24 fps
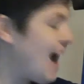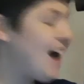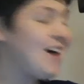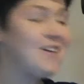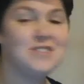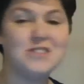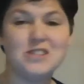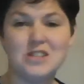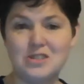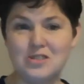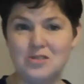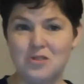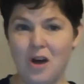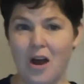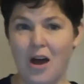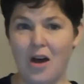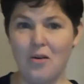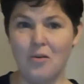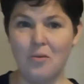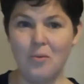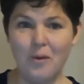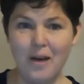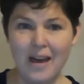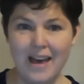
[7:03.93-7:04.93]
to draw
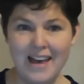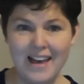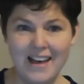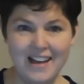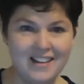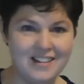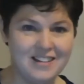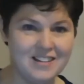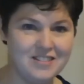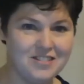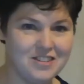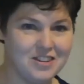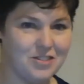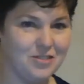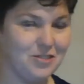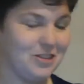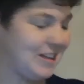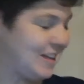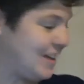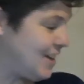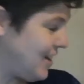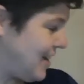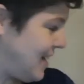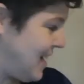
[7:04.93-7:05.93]
a whale if you're
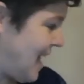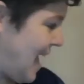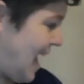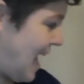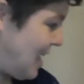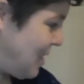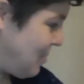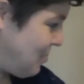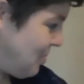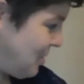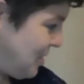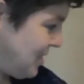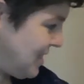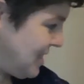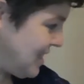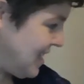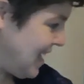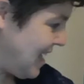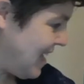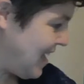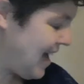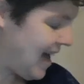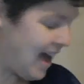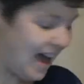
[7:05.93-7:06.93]
really good at animals,
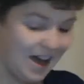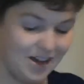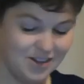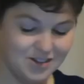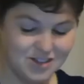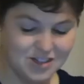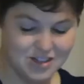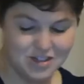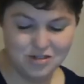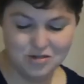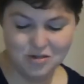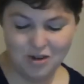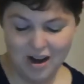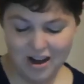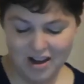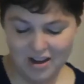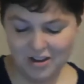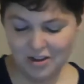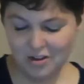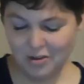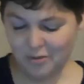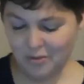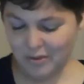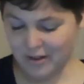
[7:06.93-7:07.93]
how to draw a
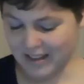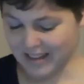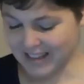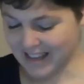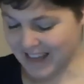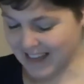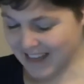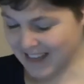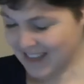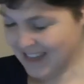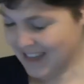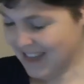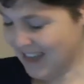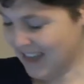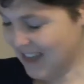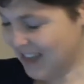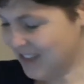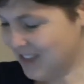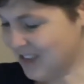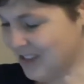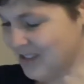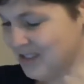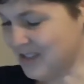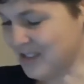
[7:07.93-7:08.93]
gorilla.
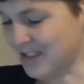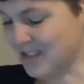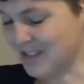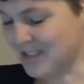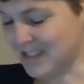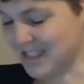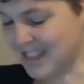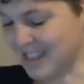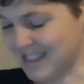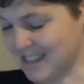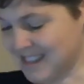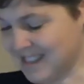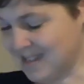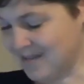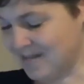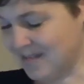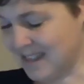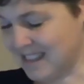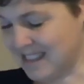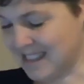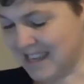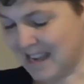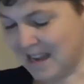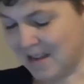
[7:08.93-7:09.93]
Those are just some
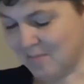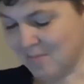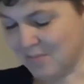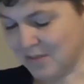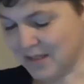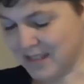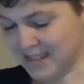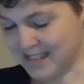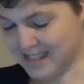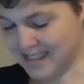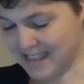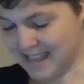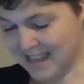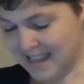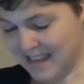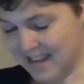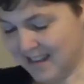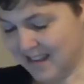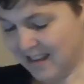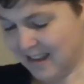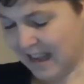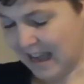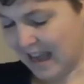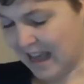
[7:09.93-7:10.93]
examples.
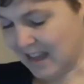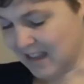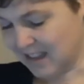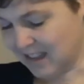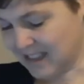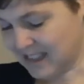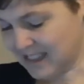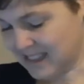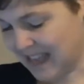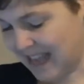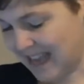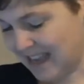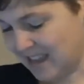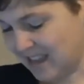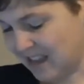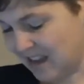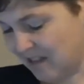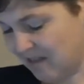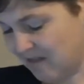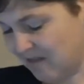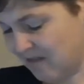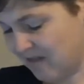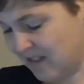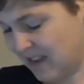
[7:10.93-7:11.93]
It looks like
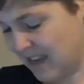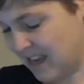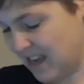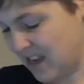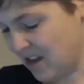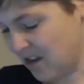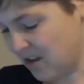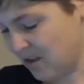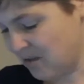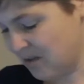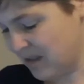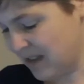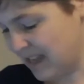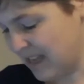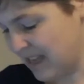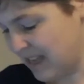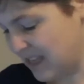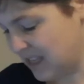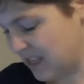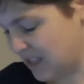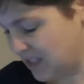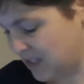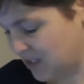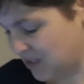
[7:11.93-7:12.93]
the video
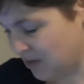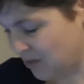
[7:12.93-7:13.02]
is